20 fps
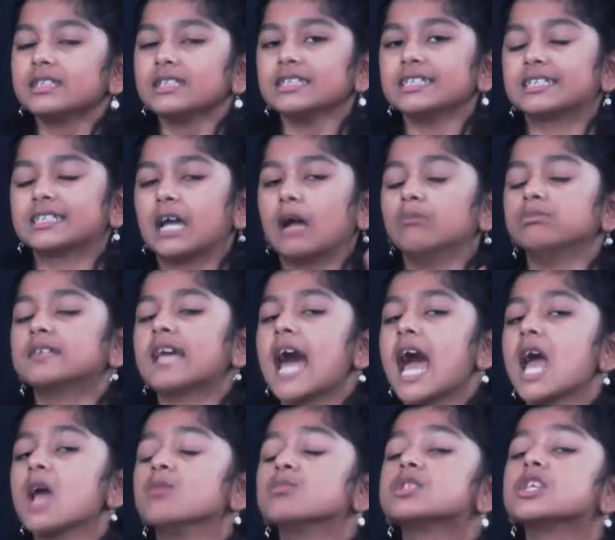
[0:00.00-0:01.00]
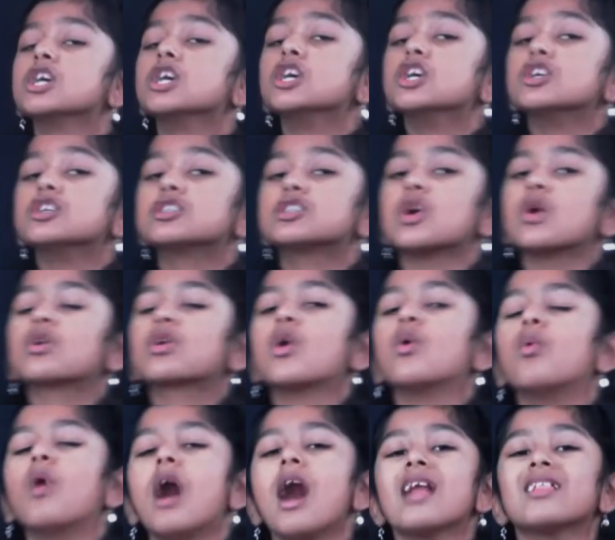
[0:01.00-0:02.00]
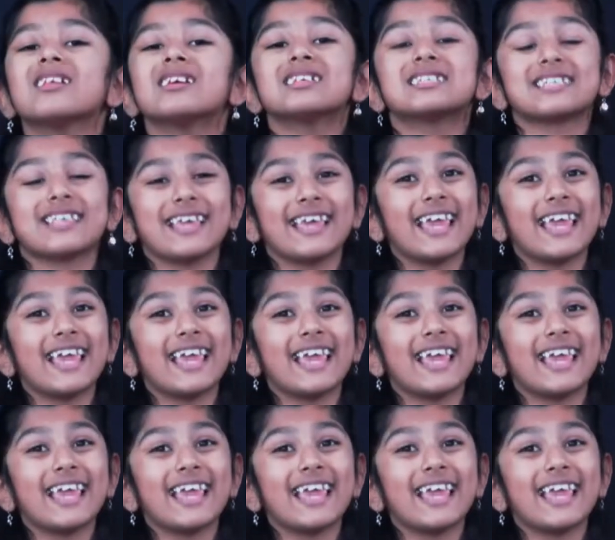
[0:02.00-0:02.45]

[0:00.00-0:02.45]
sometimes, so koalas